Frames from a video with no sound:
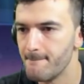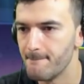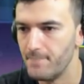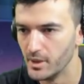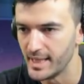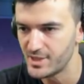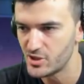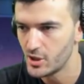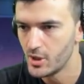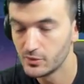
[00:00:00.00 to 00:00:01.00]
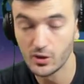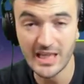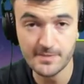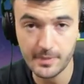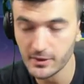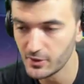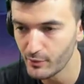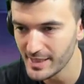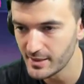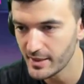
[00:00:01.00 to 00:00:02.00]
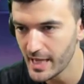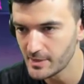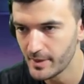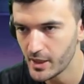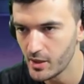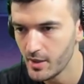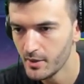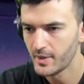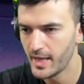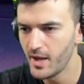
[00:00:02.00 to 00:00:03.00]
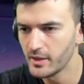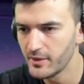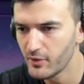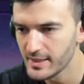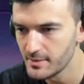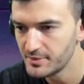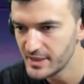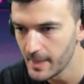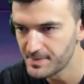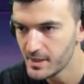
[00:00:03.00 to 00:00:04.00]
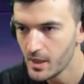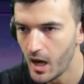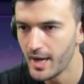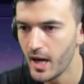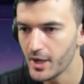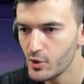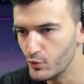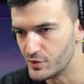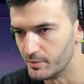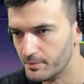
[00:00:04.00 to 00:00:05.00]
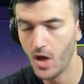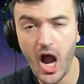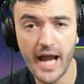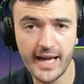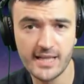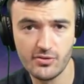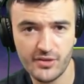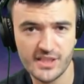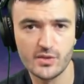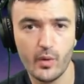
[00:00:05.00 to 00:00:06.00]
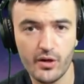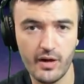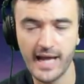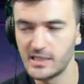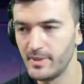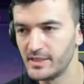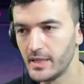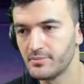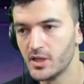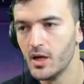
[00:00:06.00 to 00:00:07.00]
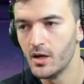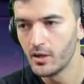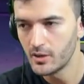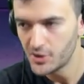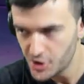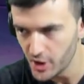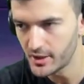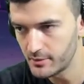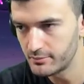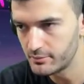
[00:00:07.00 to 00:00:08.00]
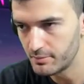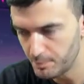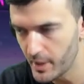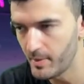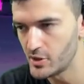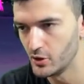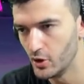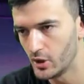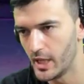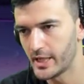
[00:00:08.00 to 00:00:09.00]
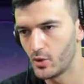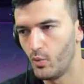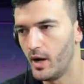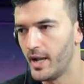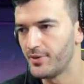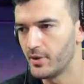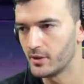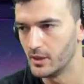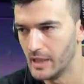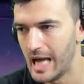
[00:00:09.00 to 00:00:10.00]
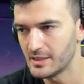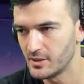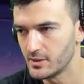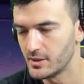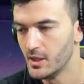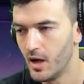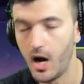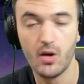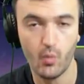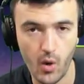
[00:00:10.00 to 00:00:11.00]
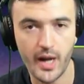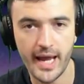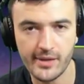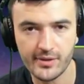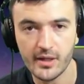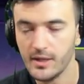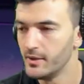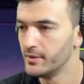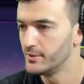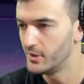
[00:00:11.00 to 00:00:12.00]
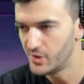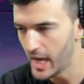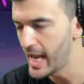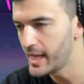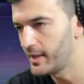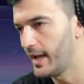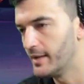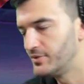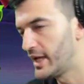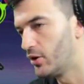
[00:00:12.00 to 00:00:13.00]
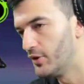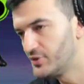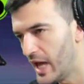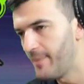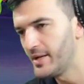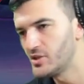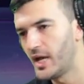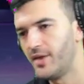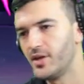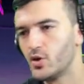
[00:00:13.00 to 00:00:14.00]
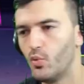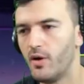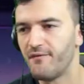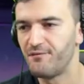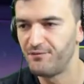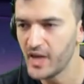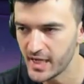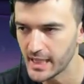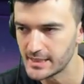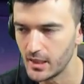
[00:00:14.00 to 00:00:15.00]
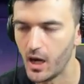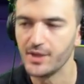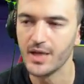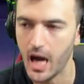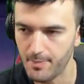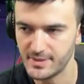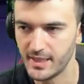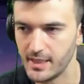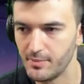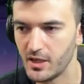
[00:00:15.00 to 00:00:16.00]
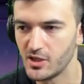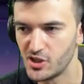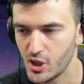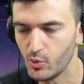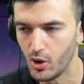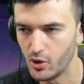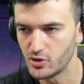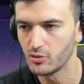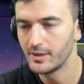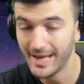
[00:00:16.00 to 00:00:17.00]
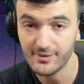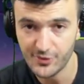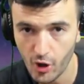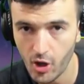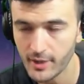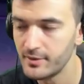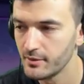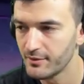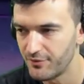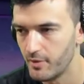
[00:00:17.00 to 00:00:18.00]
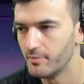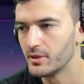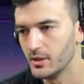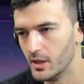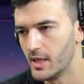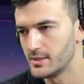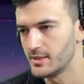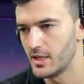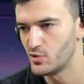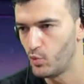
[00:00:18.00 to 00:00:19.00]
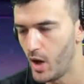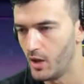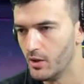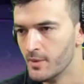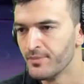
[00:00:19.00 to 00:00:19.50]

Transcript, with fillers: Blitz. So let's build the rest of the X-Men here, and I'll give you guys some tips on how to use them. Alright guys, so this is what your X-Men teams should pretty much look like. You want Colossus on one end, the tank and take all the damage, and then you want Phoenix on the opposite end, because she will also get taunt from Colossus as well.